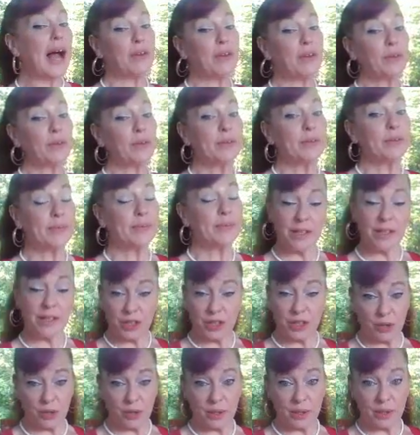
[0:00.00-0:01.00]
folks,
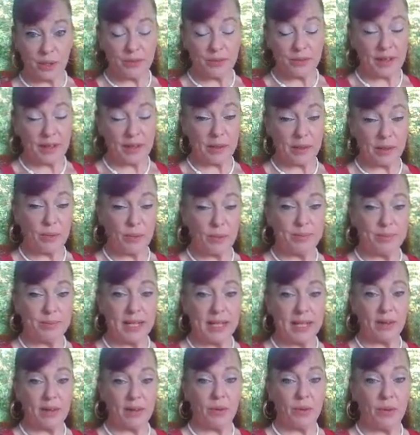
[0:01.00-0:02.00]
it's Jody with Strength and Wisdom
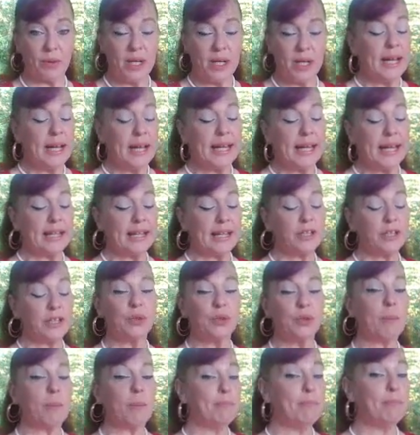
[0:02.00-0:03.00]
Tarot, here to
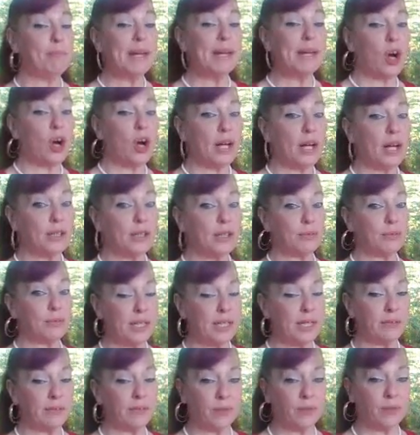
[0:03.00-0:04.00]
do mid-August
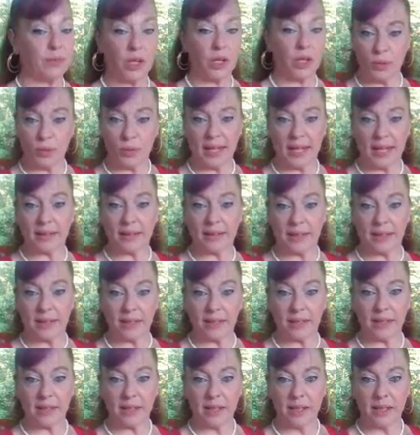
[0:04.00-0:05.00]
readings for all zodiac
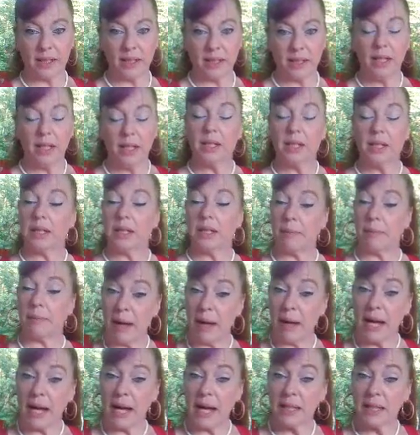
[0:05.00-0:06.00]
signs. Keep in
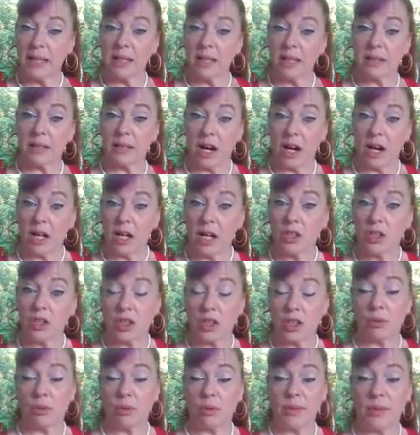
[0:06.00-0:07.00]
mind, they are
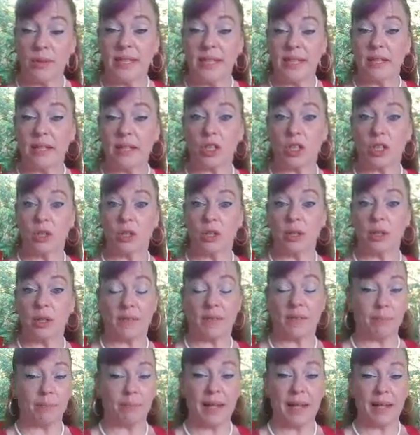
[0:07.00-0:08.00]
general readings, so if
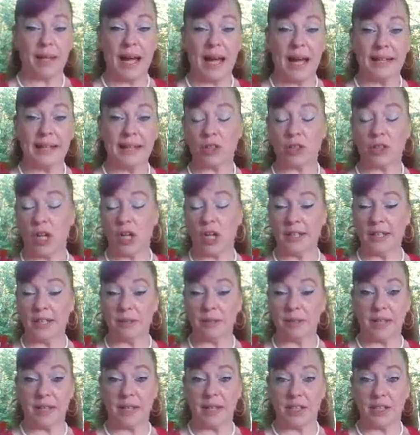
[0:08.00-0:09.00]
they apply, that's
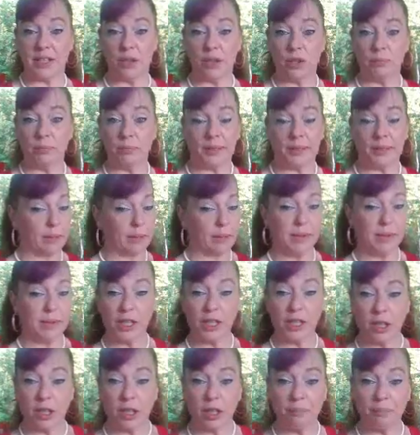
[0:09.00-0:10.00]
awesome. If they don't, kick them to
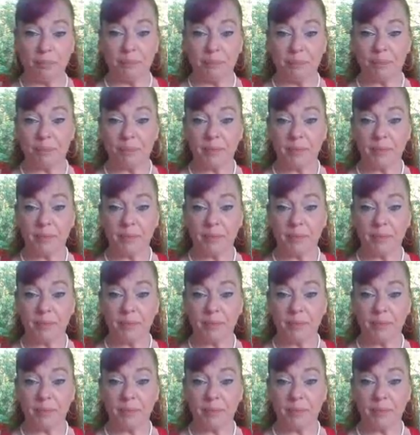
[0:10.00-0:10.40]
the curb.